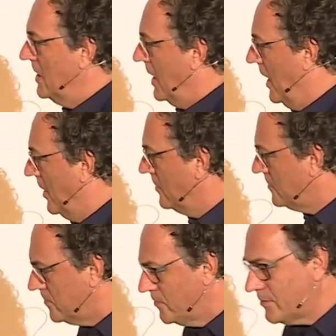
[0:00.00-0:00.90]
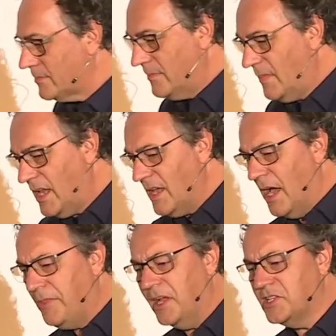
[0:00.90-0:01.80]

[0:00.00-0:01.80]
And I think